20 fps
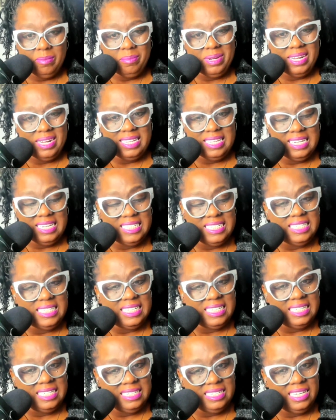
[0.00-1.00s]
But I think
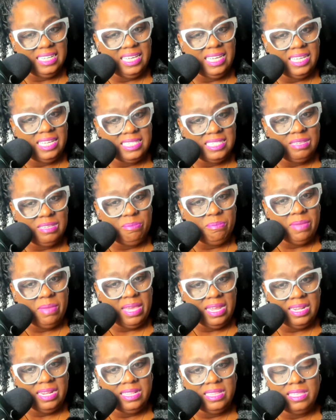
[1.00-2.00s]
she
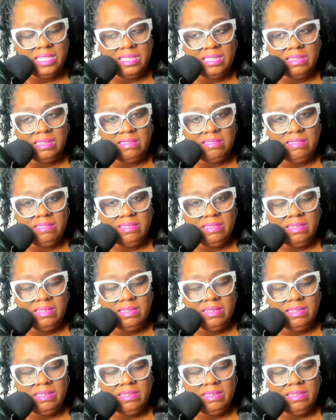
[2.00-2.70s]
underestimated him.